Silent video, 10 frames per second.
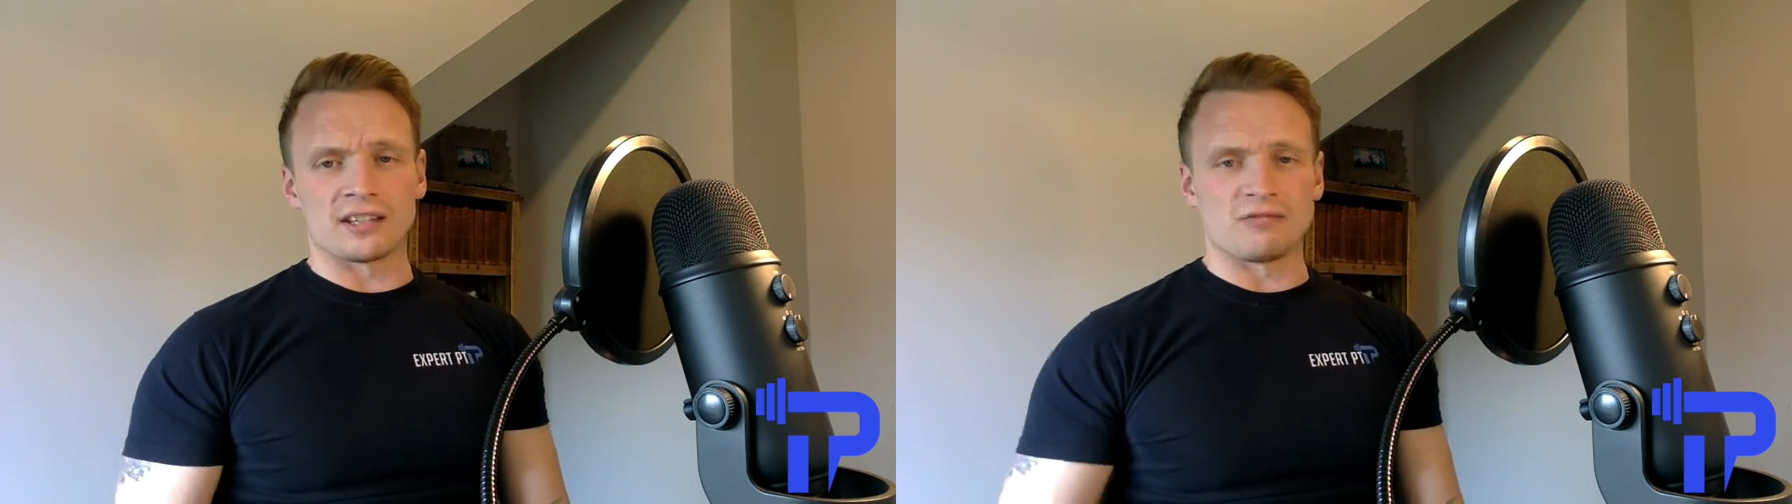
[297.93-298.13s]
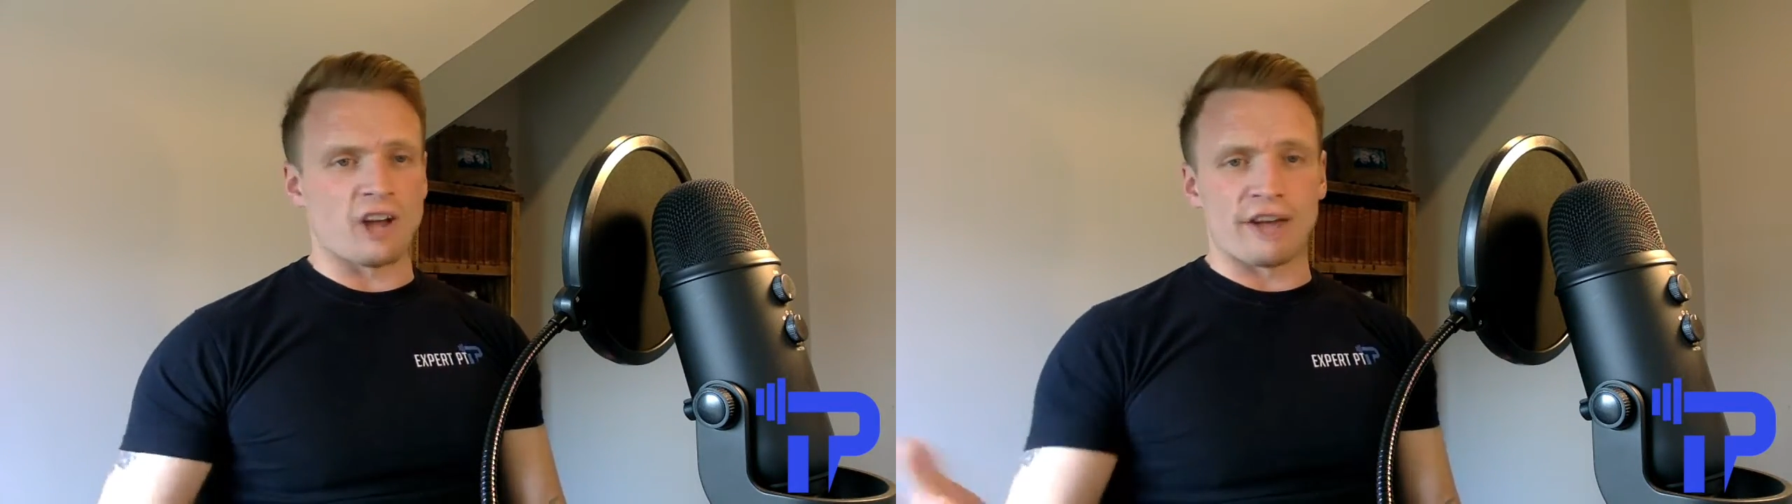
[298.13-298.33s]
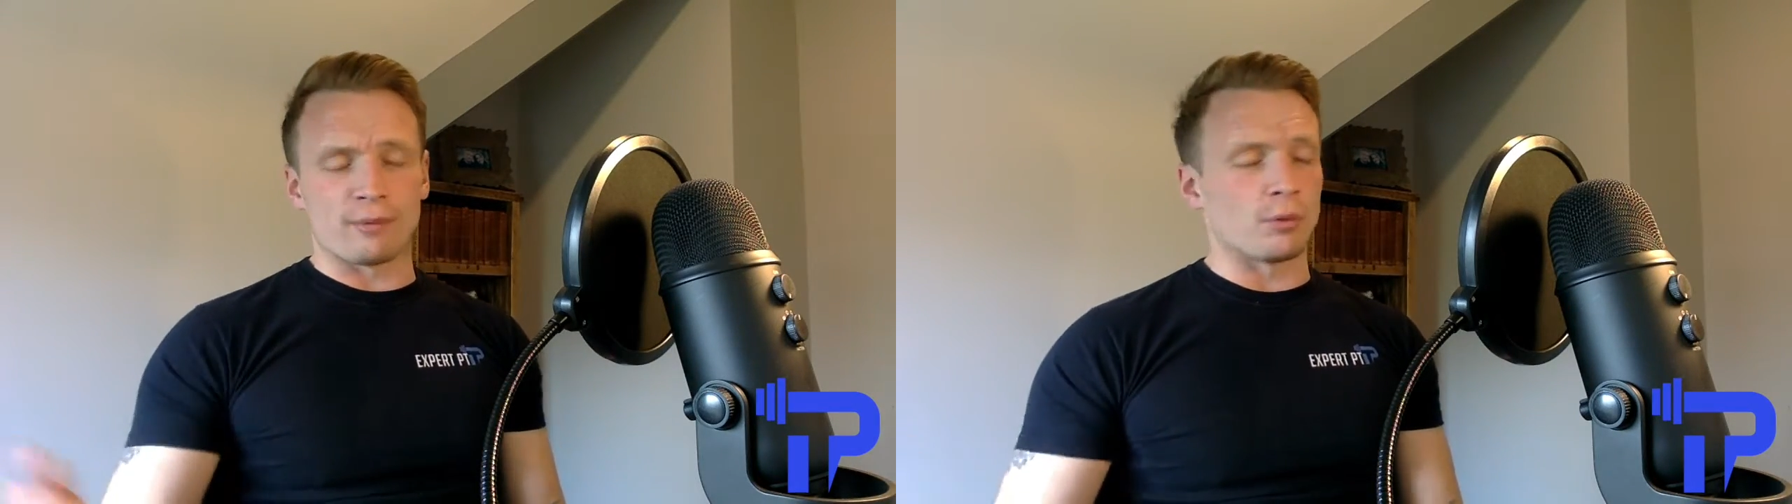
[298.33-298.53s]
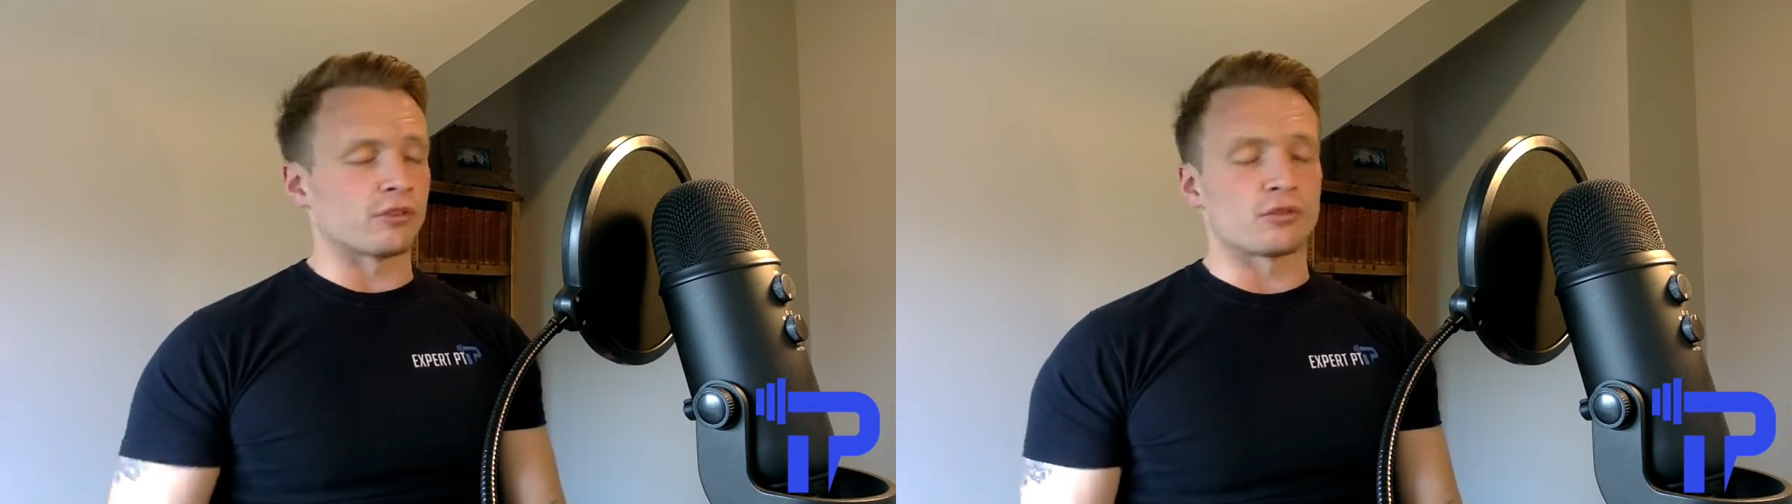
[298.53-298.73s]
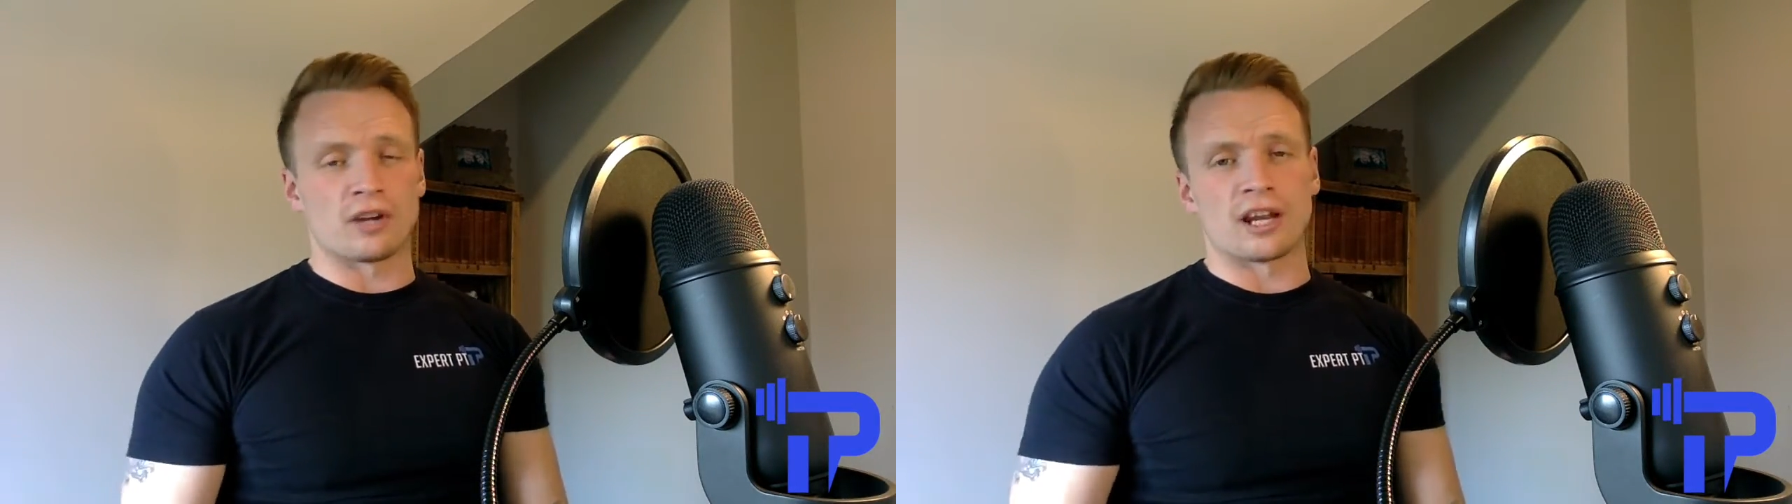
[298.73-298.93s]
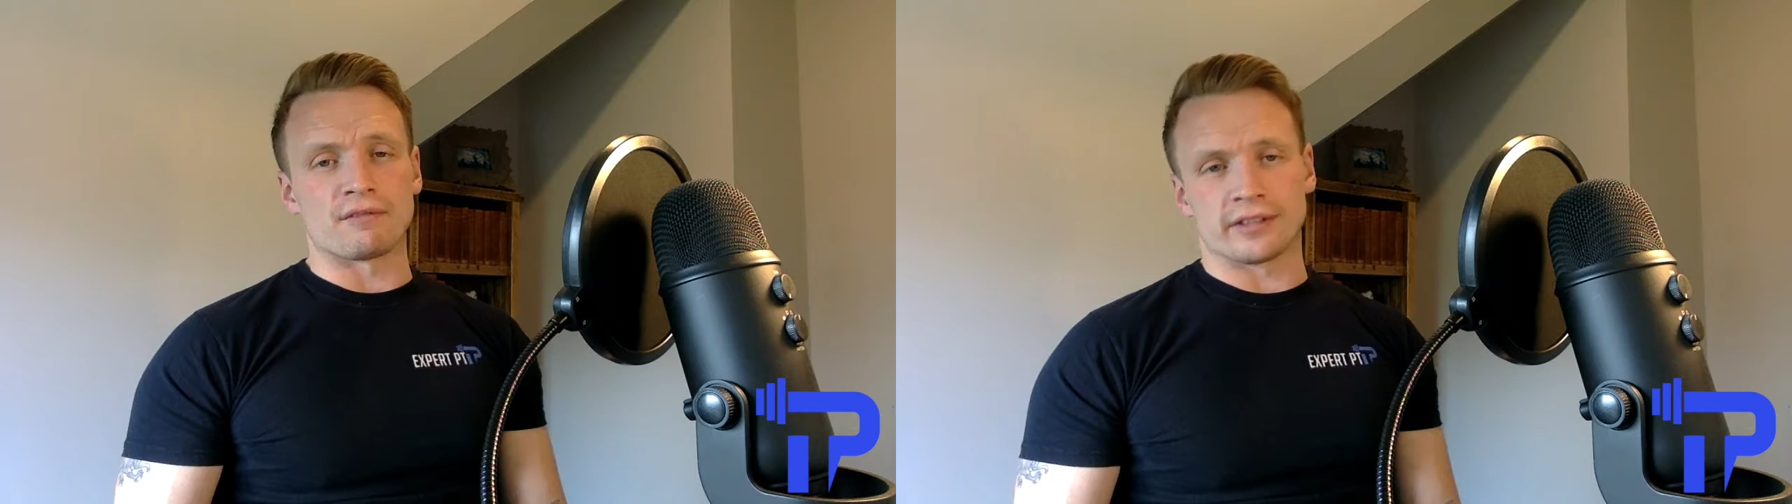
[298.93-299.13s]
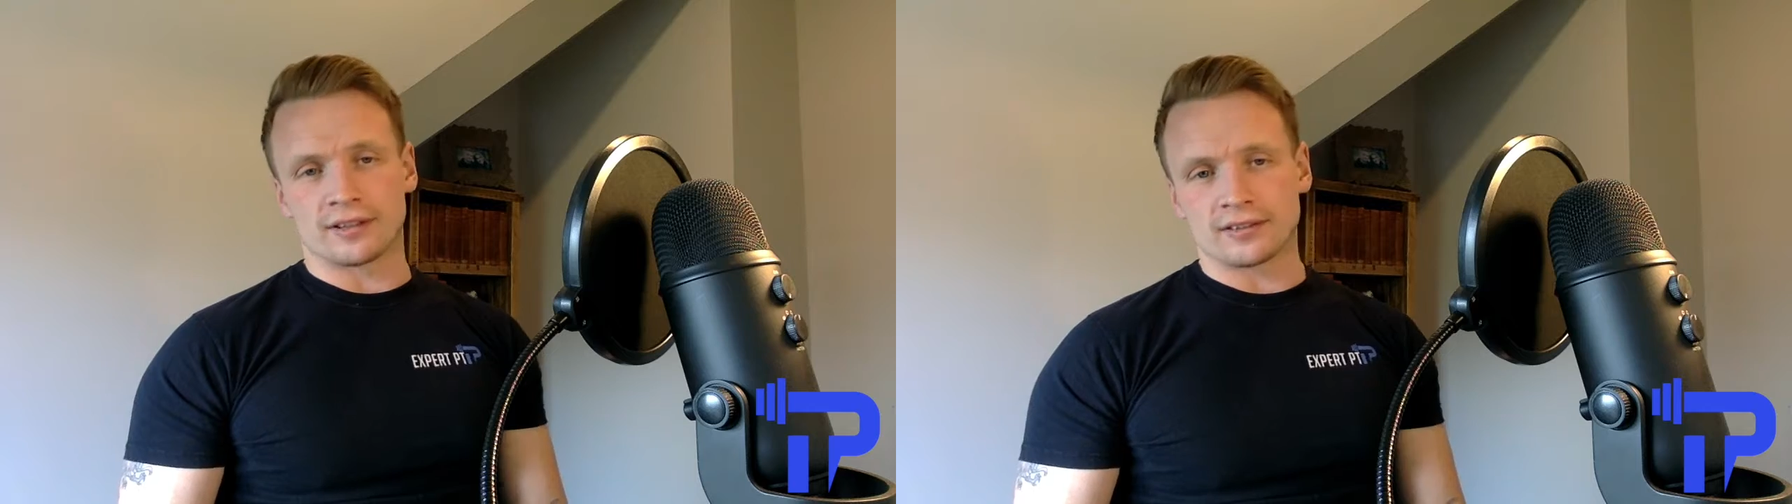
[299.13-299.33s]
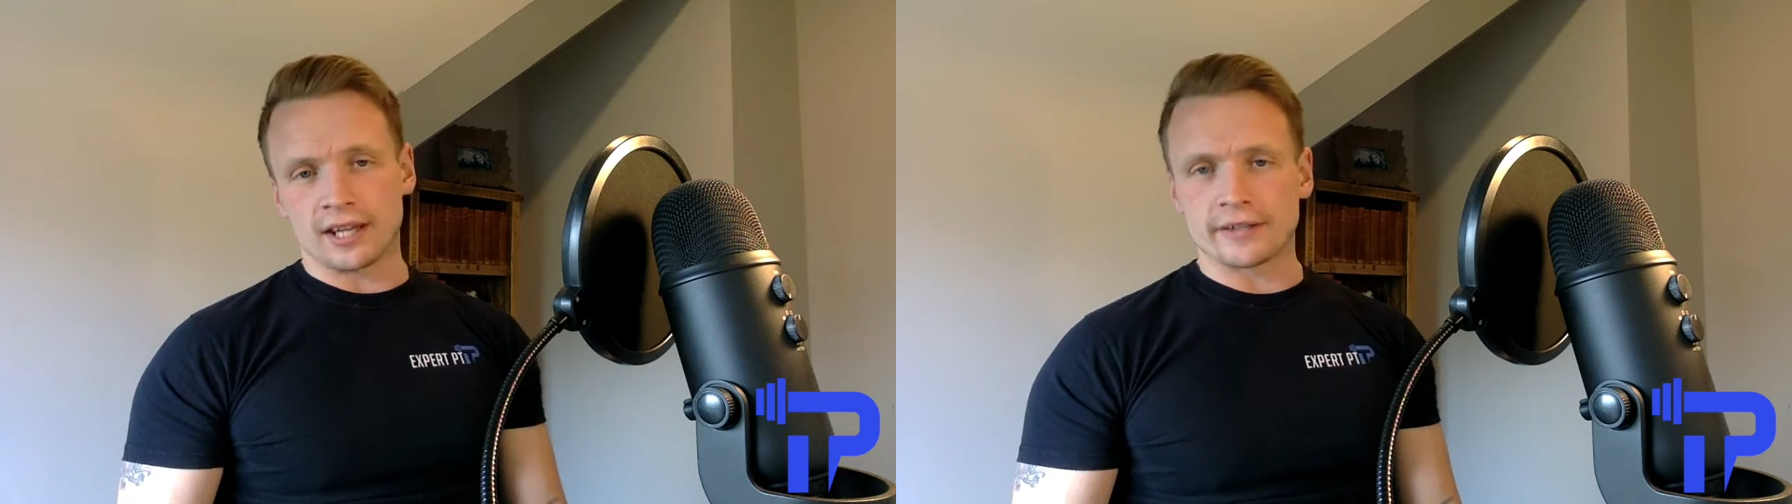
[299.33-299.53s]
and not everyone wants to train every
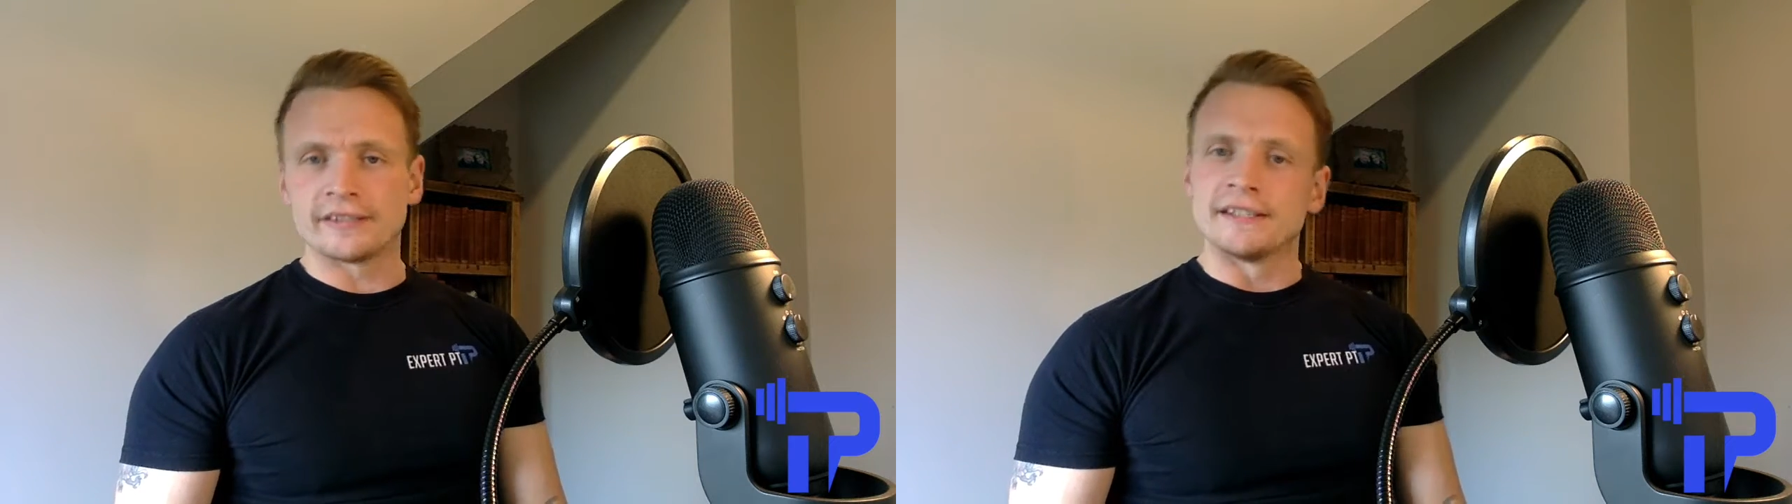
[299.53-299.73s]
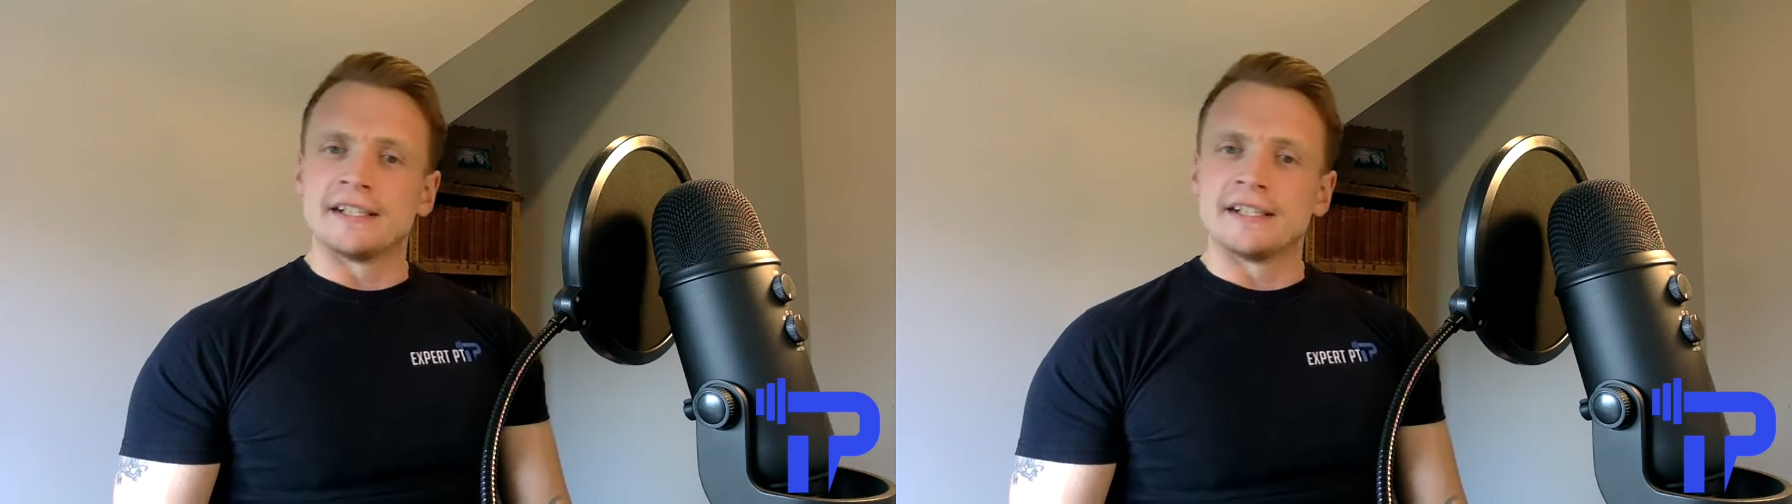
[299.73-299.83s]
single day.